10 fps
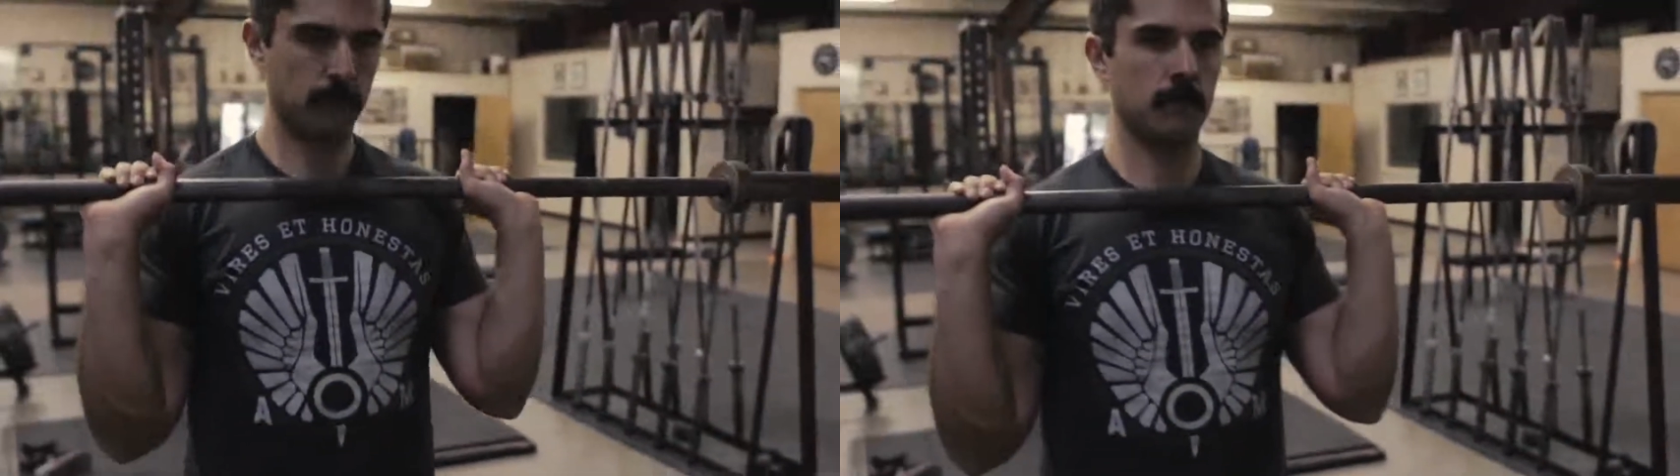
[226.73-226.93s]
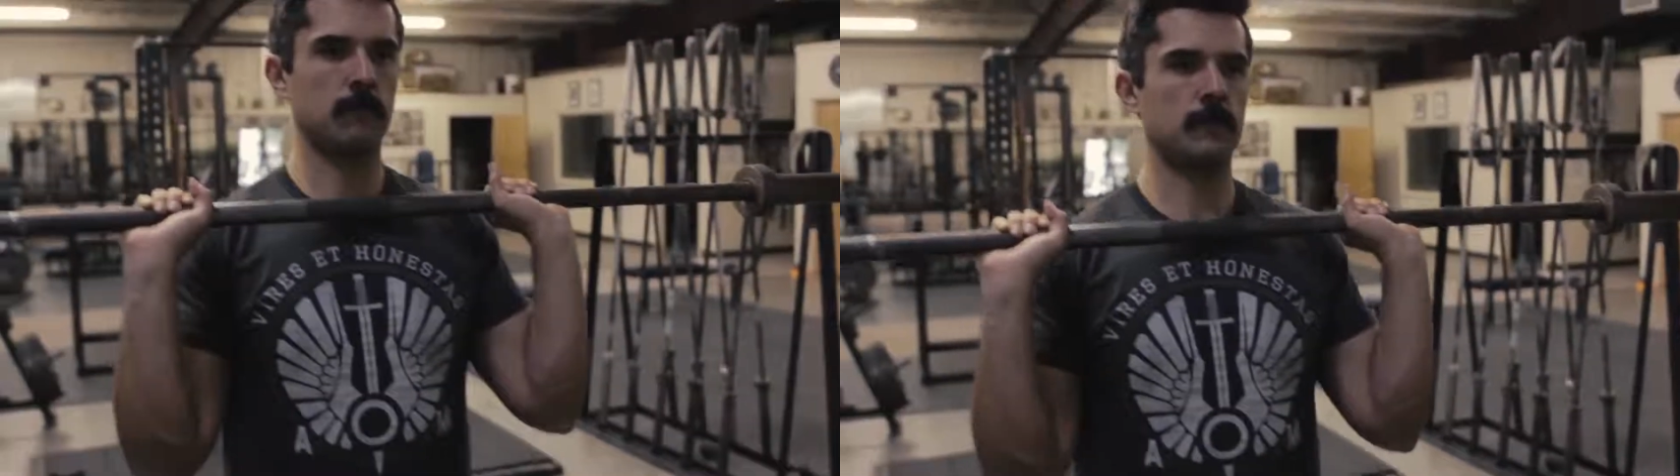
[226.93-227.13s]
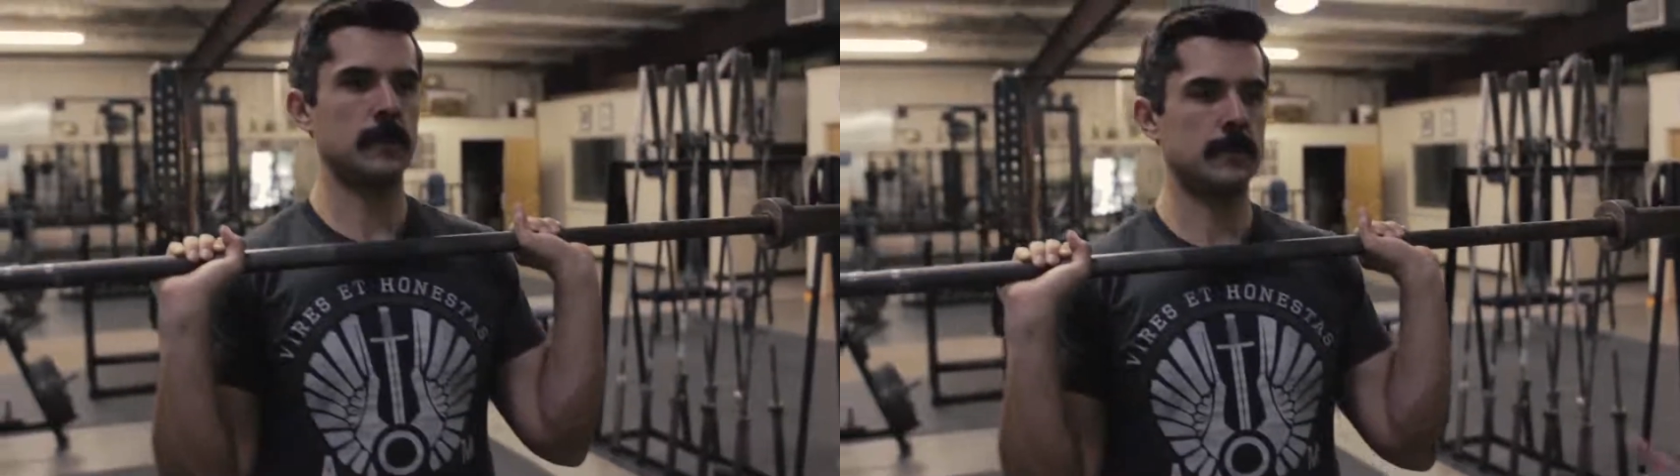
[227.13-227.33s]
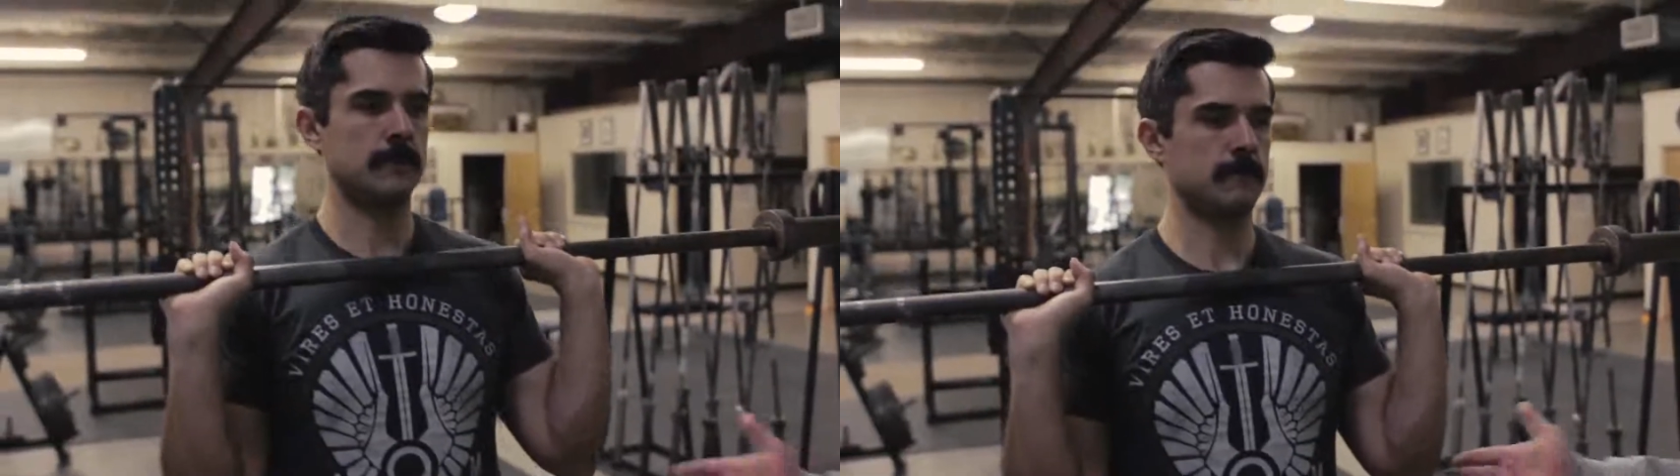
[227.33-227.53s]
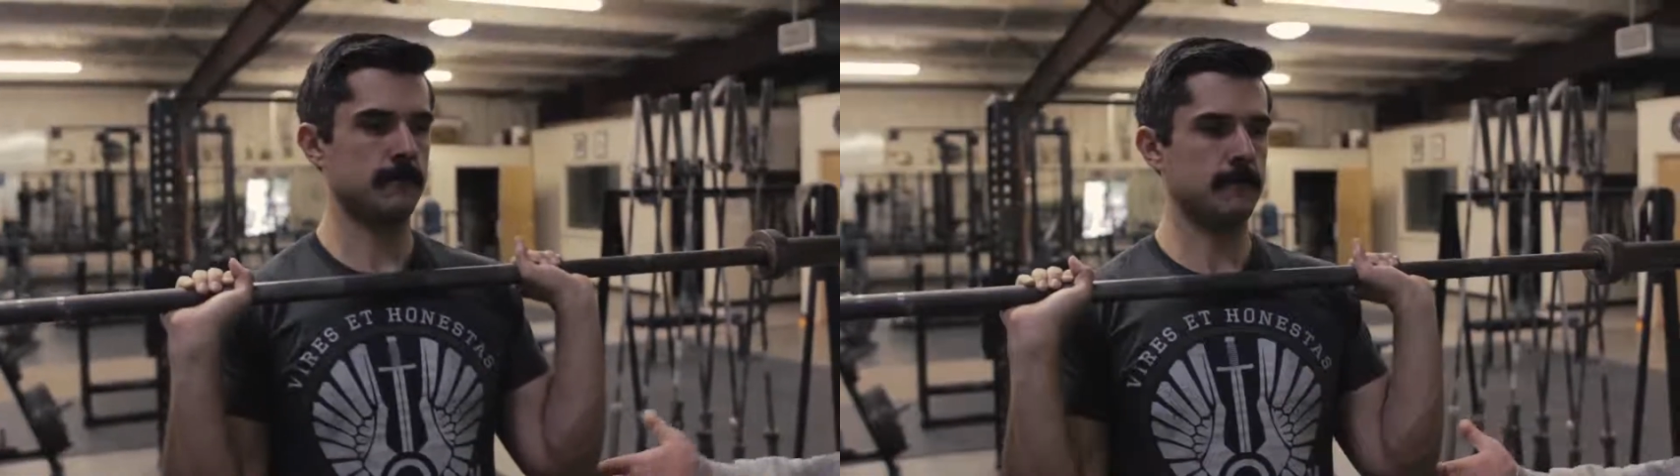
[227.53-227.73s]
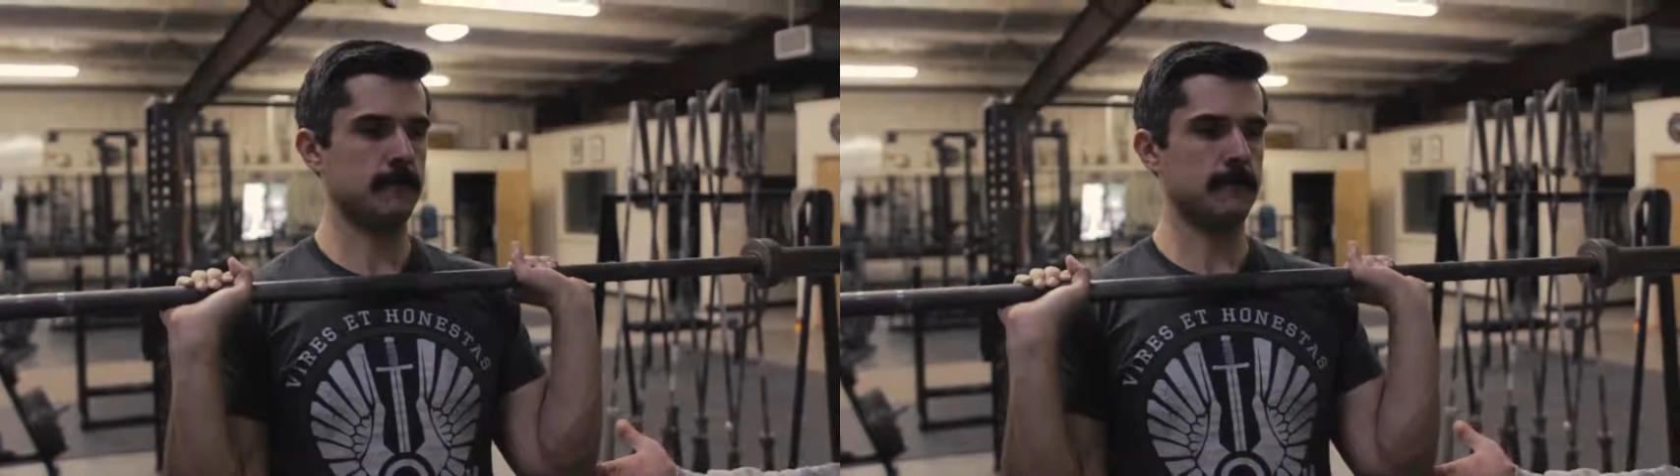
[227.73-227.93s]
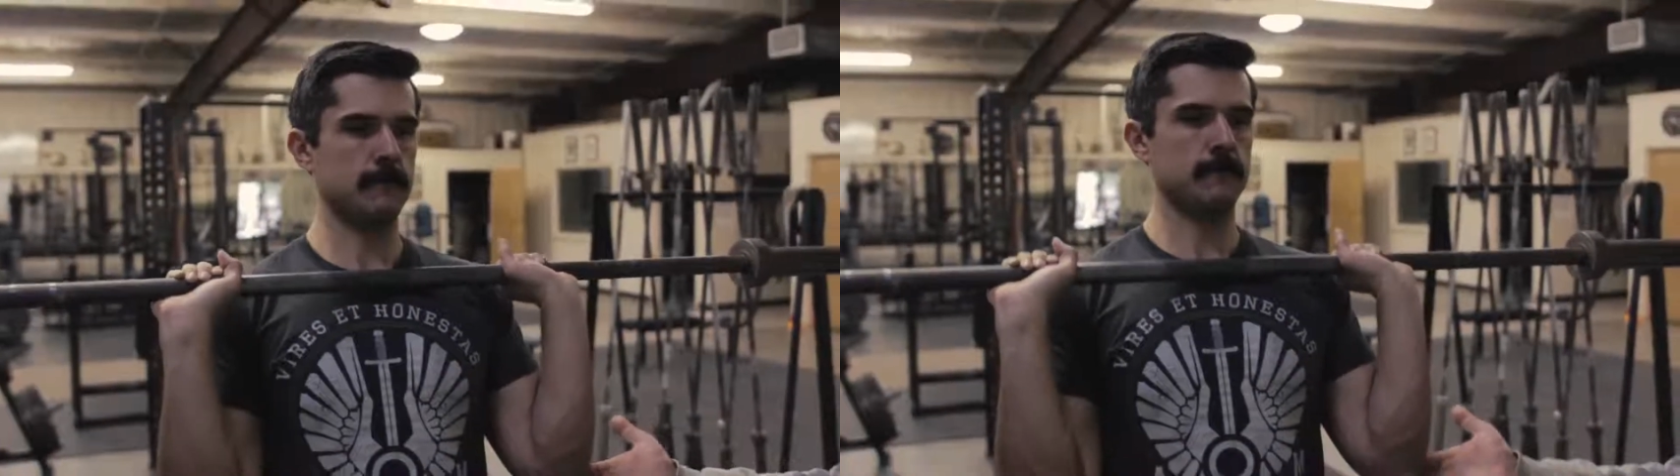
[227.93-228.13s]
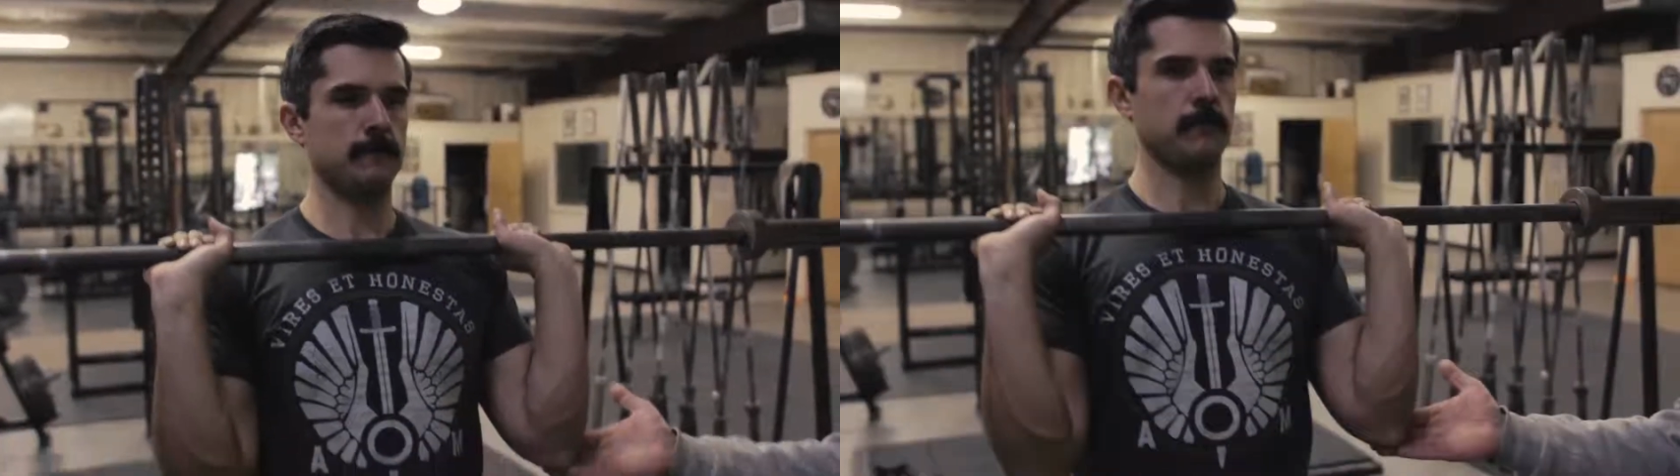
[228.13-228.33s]
Elbows just in
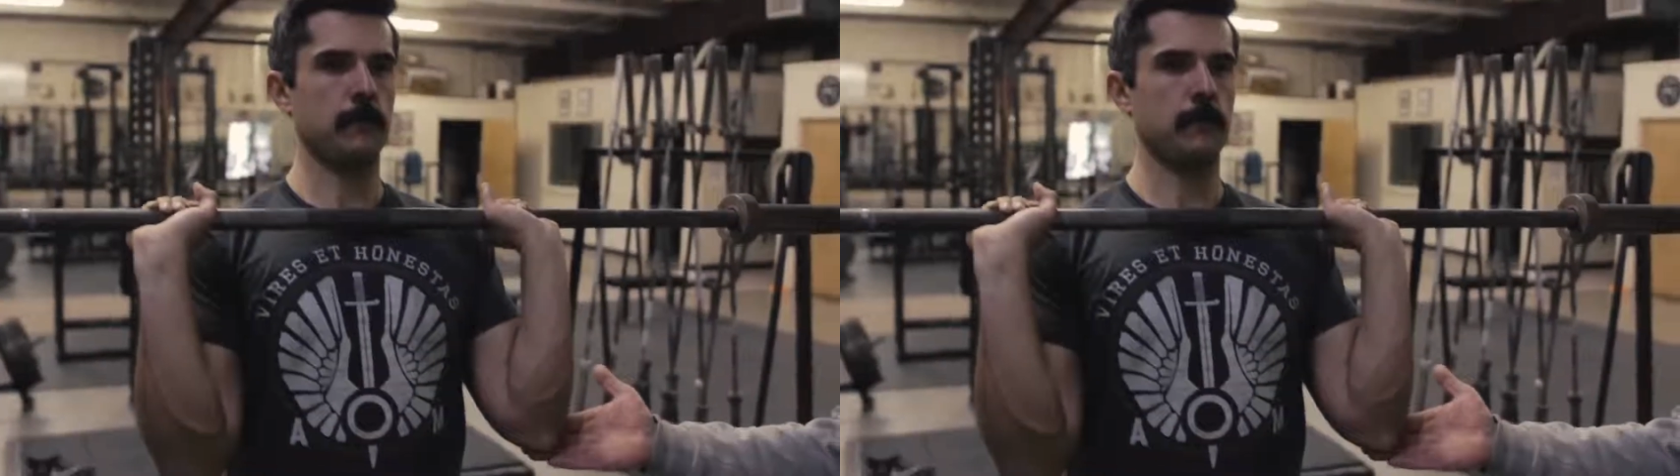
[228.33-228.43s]
front of the